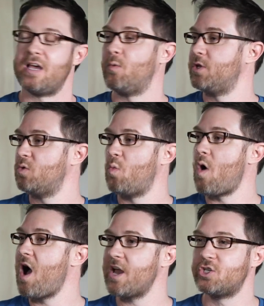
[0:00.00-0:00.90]
And when you
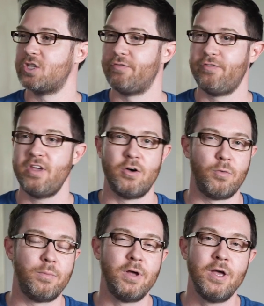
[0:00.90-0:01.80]
watch the
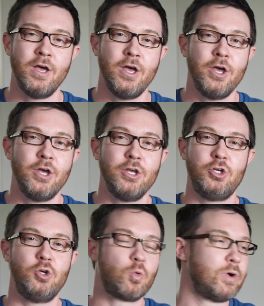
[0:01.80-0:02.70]
film,
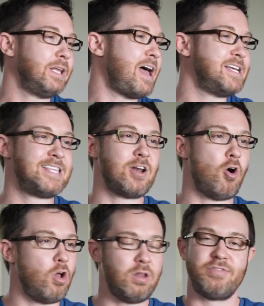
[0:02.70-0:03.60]
you realize that
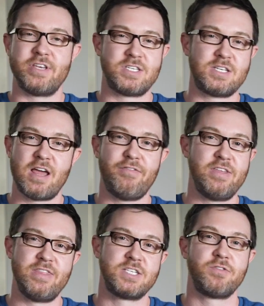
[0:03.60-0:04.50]
all of this stuff
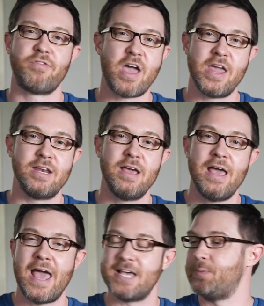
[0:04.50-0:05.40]
in this fight
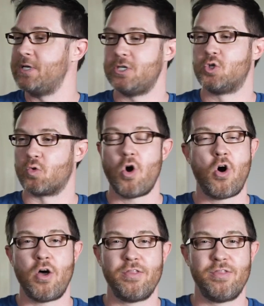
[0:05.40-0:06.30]
has been to
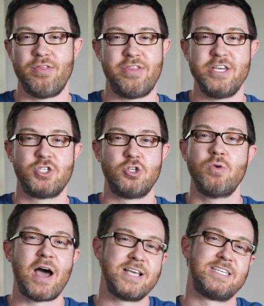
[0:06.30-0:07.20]
draw these two
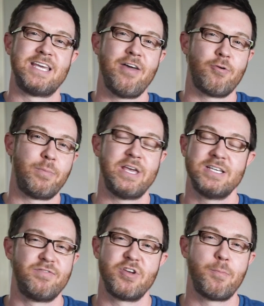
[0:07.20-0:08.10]
guys together
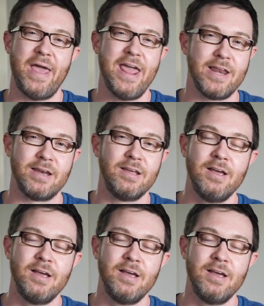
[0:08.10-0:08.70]
because of their pain,